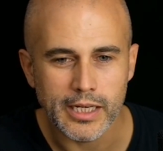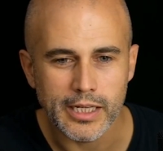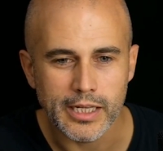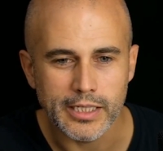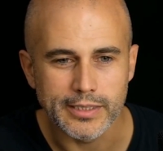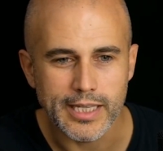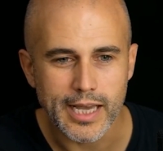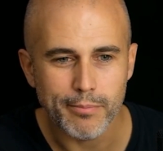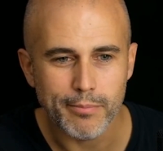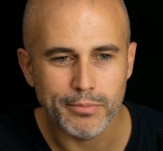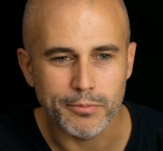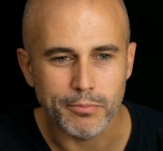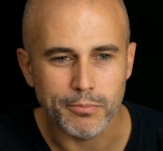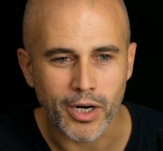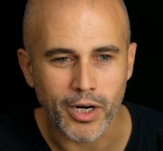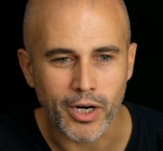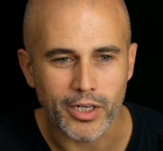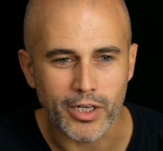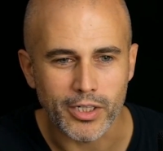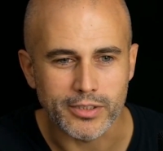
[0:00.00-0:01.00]
debt
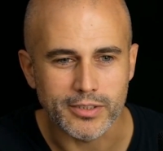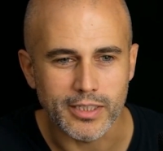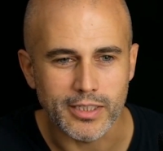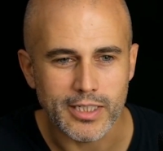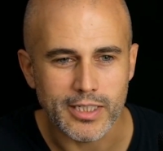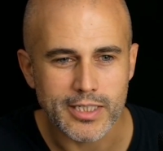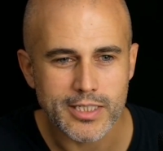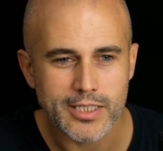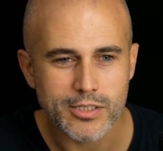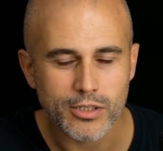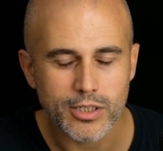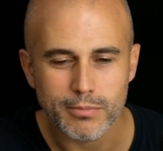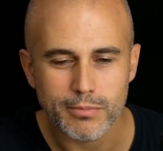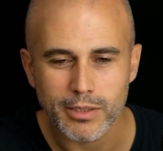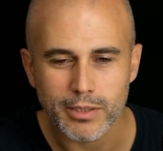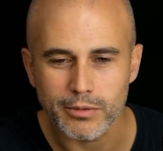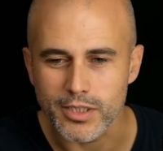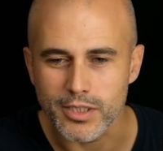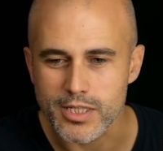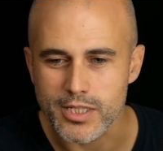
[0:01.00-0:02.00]
part, let's talk
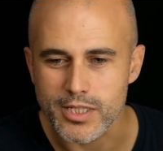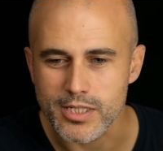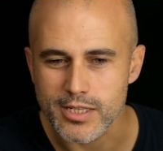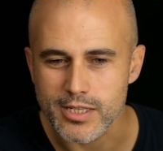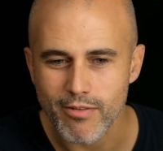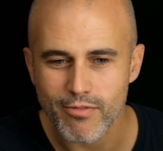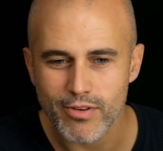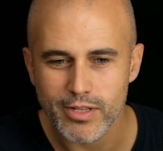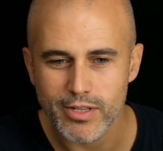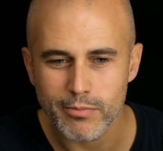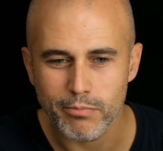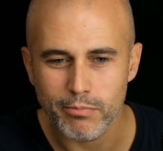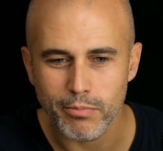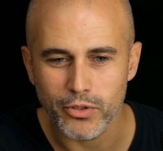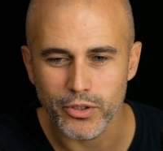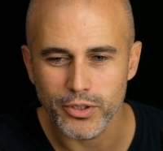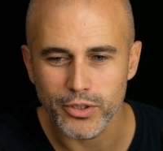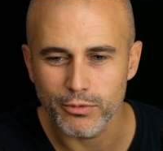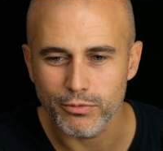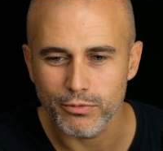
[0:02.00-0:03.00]
about the
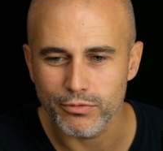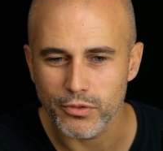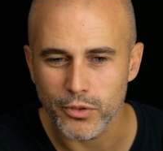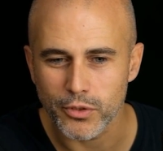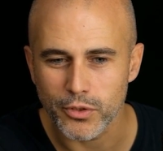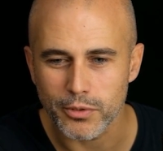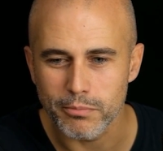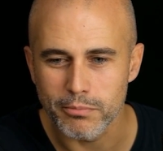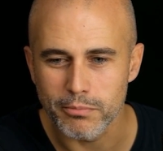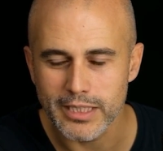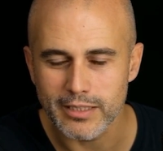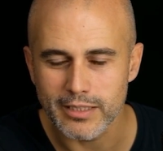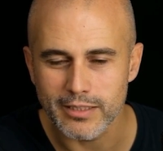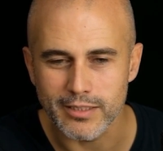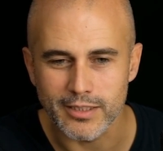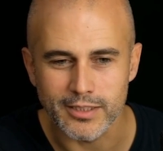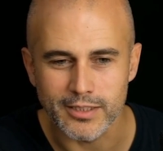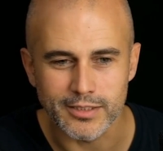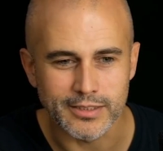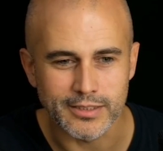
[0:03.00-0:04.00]
7.4
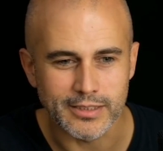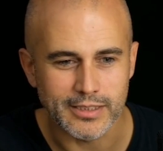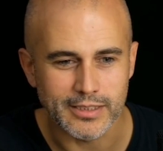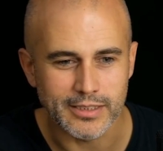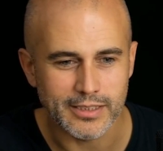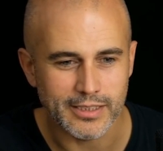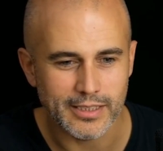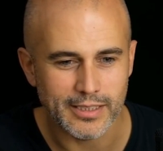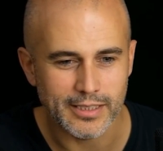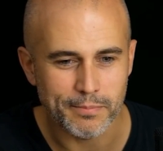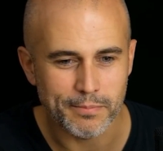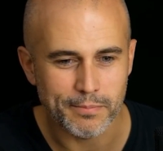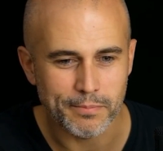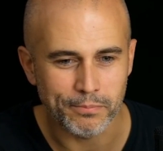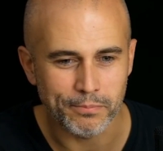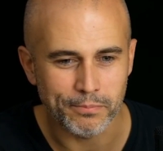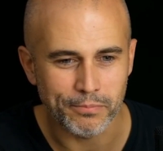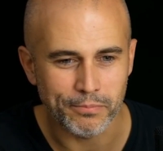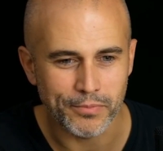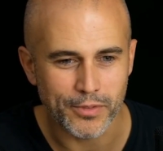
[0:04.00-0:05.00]

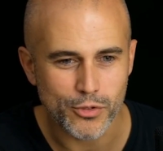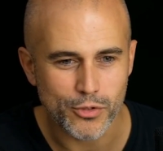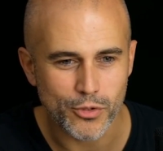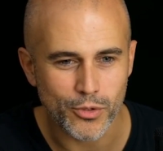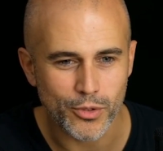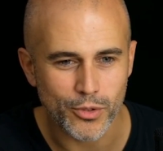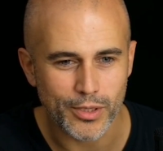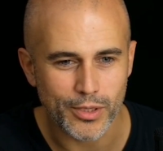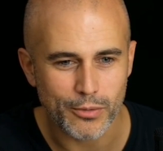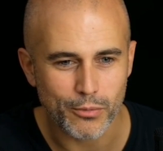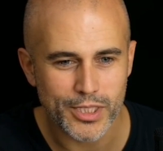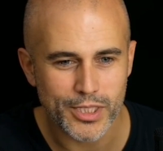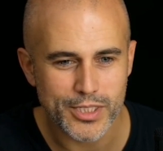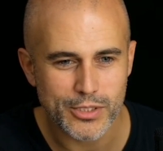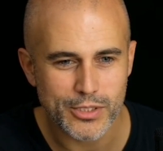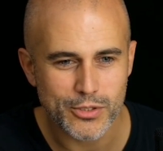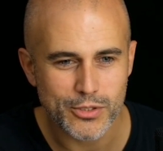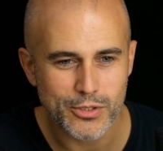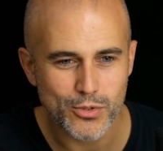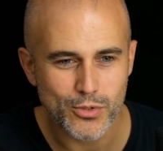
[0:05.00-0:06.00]
million. So what is
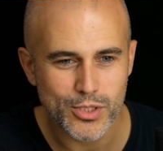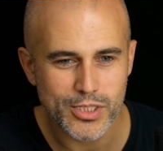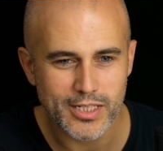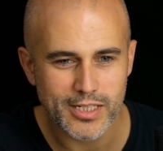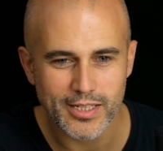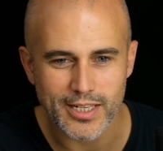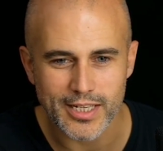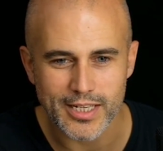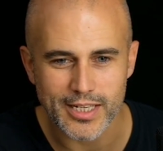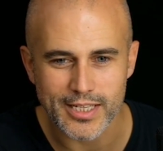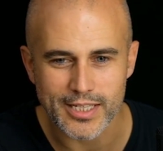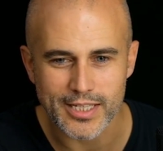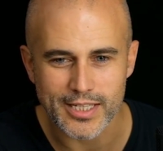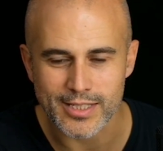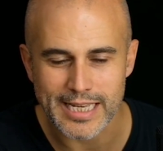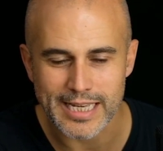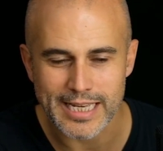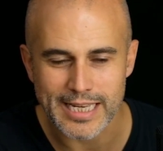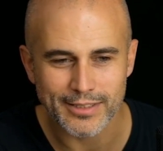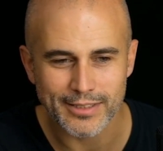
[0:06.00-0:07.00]
interesting is
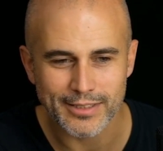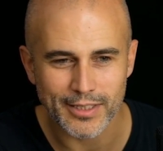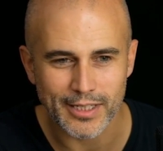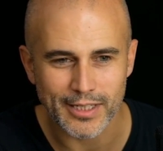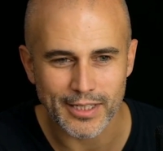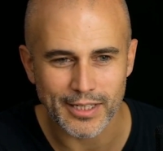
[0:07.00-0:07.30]
that,